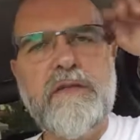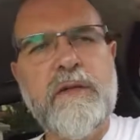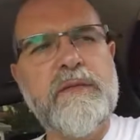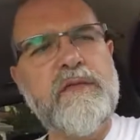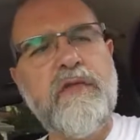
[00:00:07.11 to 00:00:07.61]

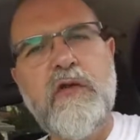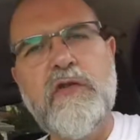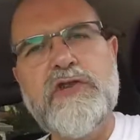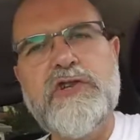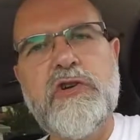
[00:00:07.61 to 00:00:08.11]
tips
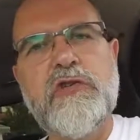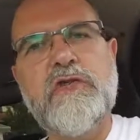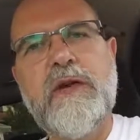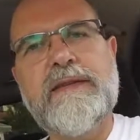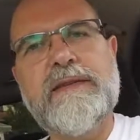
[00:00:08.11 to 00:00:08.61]
for June
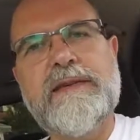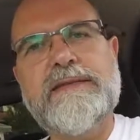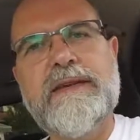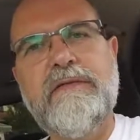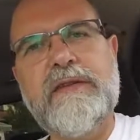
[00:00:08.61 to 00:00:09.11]

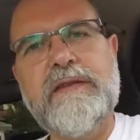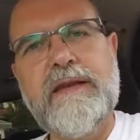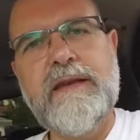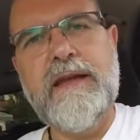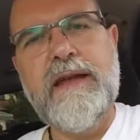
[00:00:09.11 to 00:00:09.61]

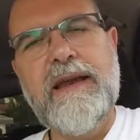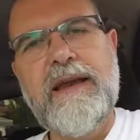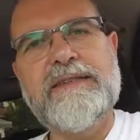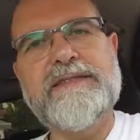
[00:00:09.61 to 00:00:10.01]
2017. Let's